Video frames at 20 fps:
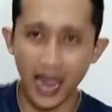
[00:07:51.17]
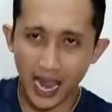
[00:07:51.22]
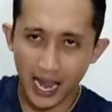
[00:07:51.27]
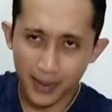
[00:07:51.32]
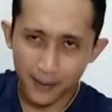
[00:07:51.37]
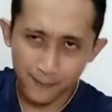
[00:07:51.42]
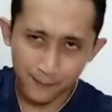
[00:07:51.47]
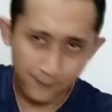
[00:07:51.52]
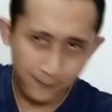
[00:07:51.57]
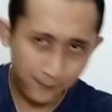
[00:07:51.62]

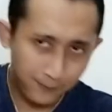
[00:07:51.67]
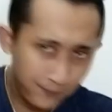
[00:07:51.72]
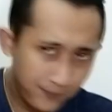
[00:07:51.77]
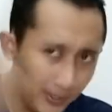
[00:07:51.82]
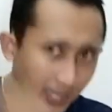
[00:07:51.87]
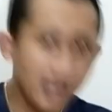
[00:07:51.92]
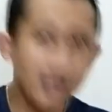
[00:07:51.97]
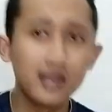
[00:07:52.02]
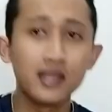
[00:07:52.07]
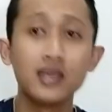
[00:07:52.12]
and
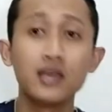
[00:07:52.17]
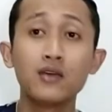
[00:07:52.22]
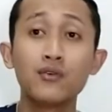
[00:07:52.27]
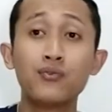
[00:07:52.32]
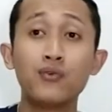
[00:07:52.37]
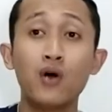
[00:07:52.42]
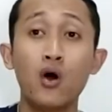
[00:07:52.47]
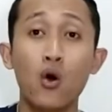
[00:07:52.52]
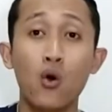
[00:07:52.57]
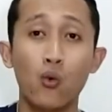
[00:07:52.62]

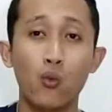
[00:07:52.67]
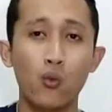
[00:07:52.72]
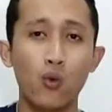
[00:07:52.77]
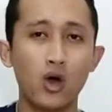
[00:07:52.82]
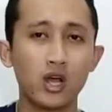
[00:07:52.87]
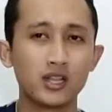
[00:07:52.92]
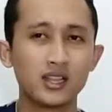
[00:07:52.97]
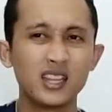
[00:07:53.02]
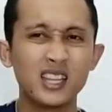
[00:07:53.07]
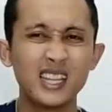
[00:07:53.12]
believe
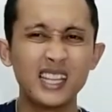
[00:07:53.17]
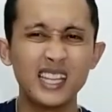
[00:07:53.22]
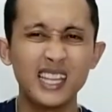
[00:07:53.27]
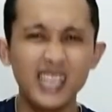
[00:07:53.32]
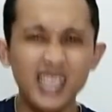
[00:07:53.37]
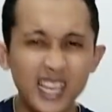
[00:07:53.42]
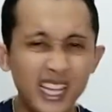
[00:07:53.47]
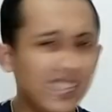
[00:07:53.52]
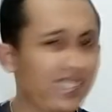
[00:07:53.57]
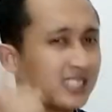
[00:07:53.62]
what
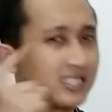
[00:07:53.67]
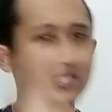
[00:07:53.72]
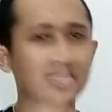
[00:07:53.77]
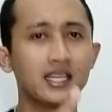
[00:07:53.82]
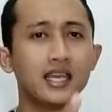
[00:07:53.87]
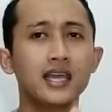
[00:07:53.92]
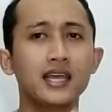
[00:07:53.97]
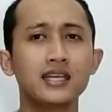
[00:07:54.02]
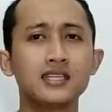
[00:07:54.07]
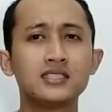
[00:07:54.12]
it
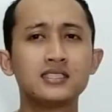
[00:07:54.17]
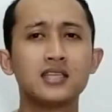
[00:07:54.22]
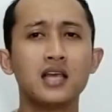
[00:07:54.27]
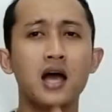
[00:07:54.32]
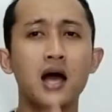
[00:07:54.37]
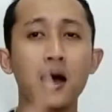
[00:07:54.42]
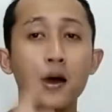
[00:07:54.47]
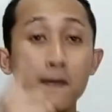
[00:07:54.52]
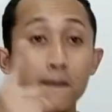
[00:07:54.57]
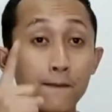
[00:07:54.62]

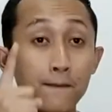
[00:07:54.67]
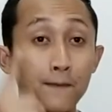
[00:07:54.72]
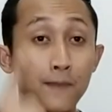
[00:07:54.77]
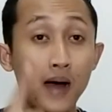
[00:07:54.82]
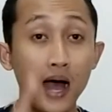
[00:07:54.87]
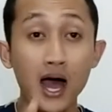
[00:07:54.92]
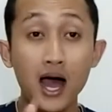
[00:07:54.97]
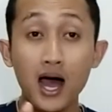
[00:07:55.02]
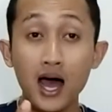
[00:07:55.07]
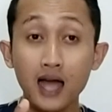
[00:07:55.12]
says,
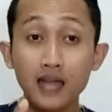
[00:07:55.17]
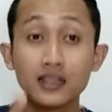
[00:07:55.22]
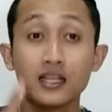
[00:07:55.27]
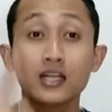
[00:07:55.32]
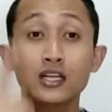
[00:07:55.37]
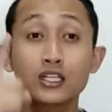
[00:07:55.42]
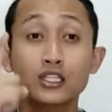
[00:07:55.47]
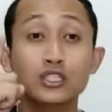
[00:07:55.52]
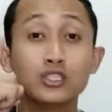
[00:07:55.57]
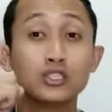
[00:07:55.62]
but
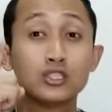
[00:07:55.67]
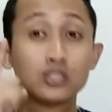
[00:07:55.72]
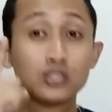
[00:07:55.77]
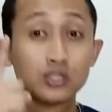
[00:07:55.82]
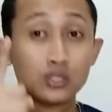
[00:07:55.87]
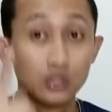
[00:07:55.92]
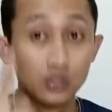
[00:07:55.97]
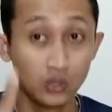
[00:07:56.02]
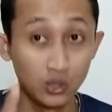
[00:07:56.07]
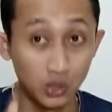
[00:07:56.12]

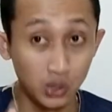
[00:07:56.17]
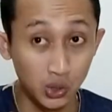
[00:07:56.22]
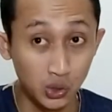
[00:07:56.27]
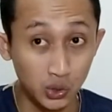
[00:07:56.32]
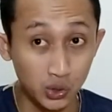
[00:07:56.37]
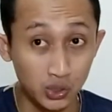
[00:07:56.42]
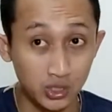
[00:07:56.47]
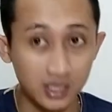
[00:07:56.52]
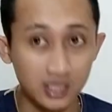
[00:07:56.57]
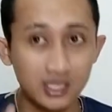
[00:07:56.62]

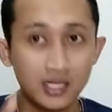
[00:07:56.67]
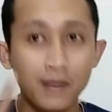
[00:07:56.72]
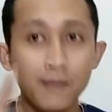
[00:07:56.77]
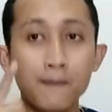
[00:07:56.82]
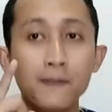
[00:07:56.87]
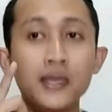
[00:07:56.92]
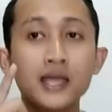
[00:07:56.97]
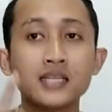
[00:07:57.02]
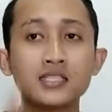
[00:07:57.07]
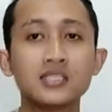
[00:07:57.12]
soon the
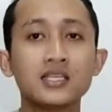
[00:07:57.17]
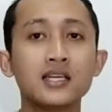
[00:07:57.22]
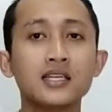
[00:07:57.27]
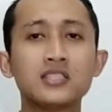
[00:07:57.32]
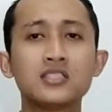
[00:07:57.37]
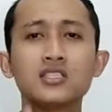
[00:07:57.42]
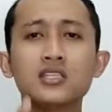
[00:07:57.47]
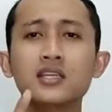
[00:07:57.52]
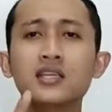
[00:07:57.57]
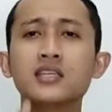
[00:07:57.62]

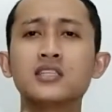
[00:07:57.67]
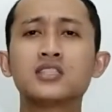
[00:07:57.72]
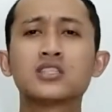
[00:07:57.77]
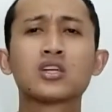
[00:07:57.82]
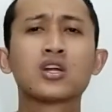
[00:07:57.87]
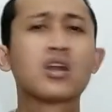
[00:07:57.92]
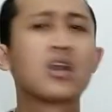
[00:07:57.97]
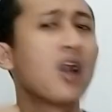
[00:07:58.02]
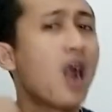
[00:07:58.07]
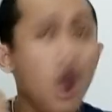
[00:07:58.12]
message
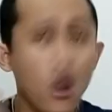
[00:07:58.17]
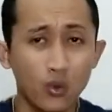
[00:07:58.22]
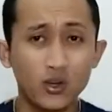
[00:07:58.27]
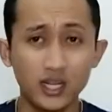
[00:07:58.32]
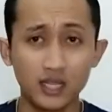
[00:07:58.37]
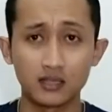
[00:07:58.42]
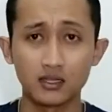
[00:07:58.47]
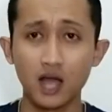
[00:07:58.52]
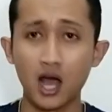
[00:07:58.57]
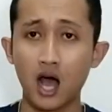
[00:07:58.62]
is
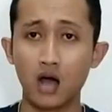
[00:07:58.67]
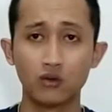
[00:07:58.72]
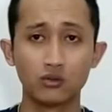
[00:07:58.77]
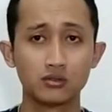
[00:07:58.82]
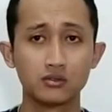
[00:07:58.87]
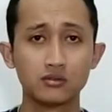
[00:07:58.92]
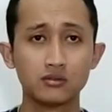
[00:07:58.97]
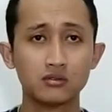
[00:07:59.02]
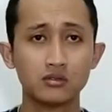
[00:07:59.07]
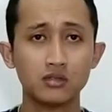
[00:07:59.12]
crowded
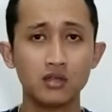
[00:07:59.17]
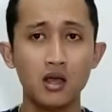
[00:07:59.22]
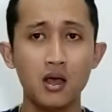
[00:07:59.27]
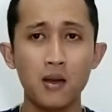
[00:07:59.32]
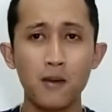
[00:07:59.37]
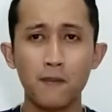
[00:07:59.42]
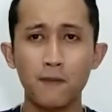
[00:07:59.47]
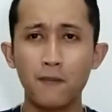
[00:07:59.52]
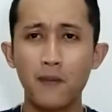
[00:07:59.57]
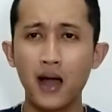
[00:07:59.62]
out
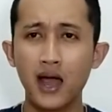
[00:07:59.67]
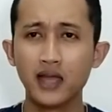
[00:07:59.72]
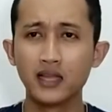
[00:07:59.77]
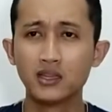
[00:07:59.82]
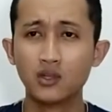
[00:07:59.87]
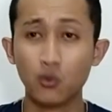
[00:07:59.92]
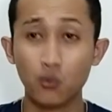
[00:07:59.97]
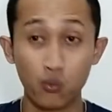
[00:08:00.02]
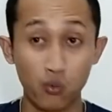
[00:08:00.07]
by the